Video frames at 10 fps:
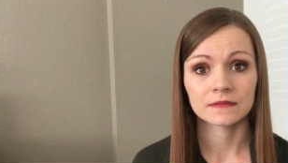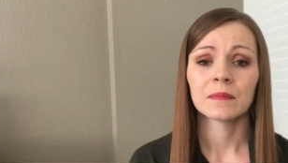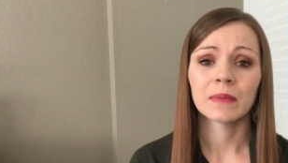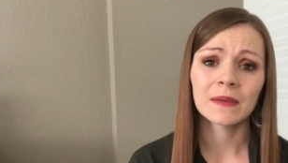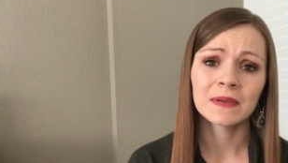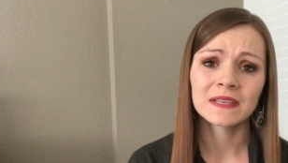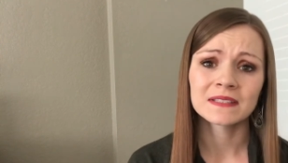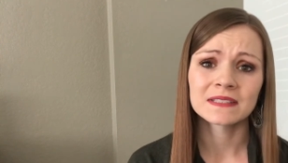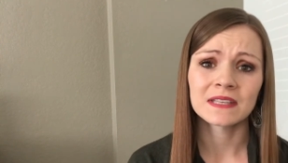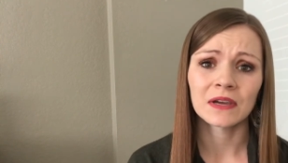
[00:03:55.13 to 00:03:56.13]

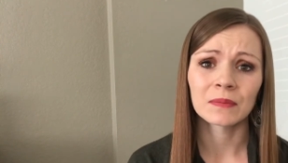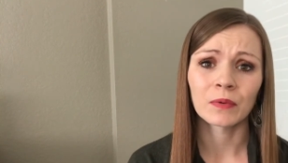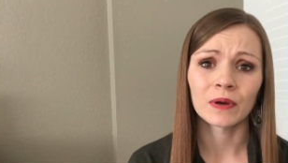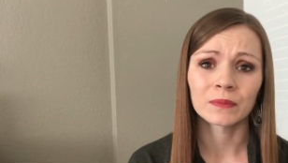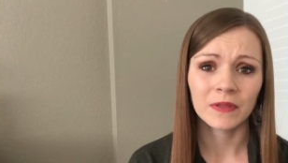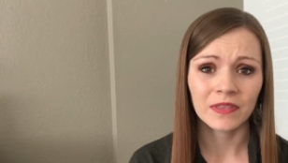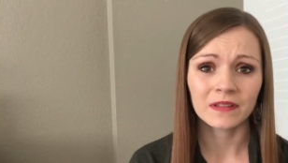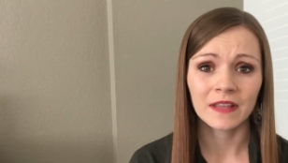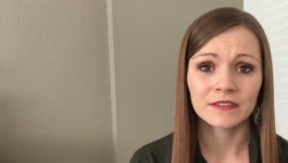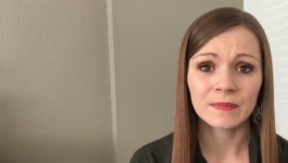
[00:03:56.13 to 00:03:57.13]
Babies that are born with a
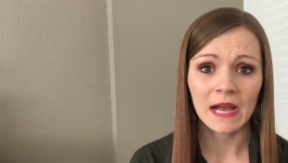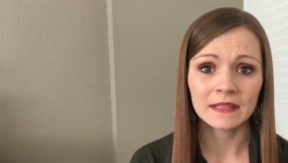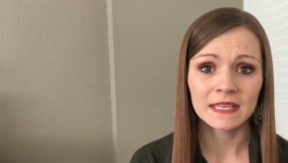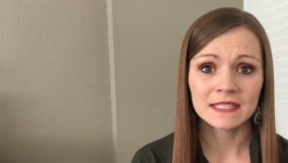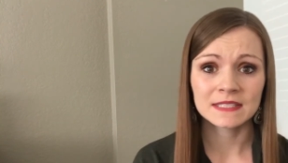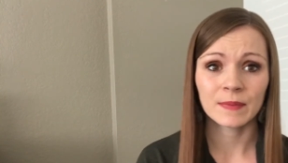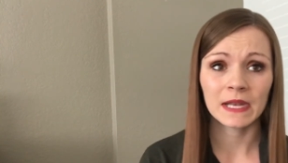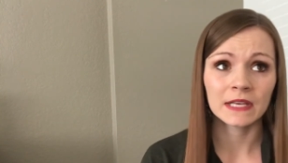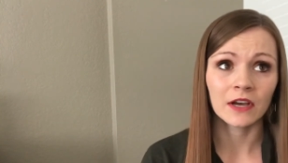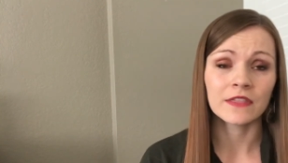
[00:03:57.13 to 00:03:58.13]
cleft palate,
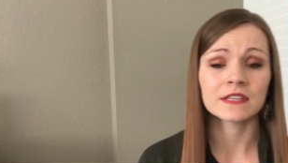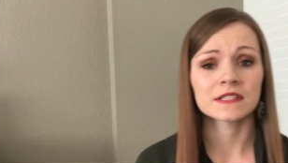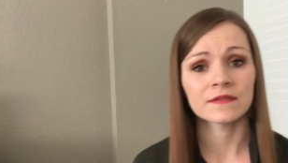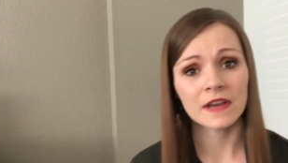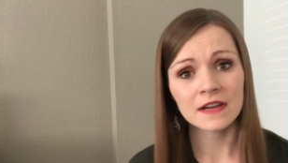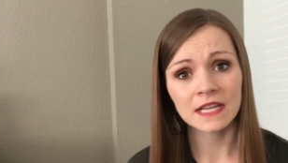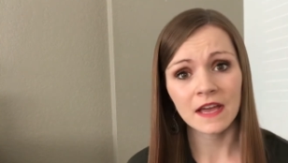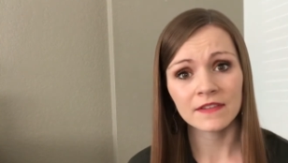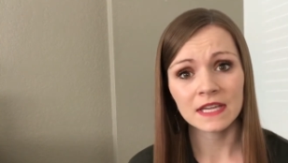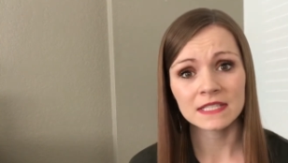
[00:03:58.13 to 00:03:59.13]
depending on the severity
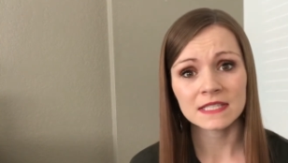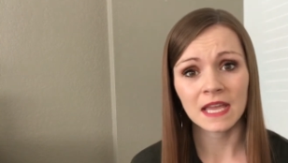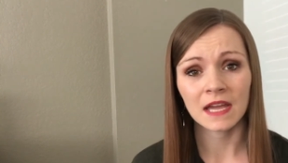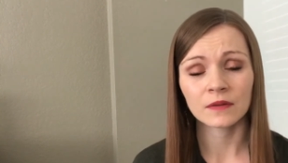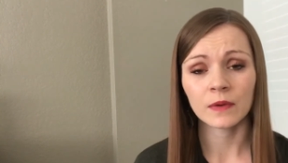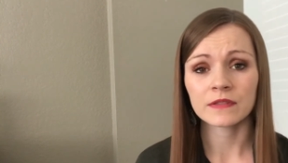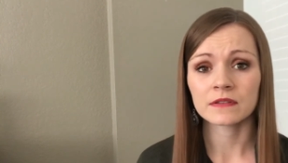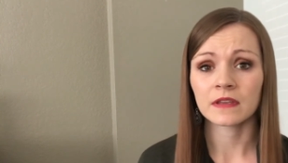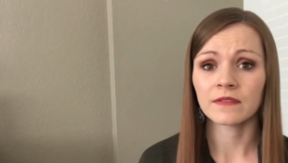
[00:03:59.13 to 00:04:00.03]
of it and whether they've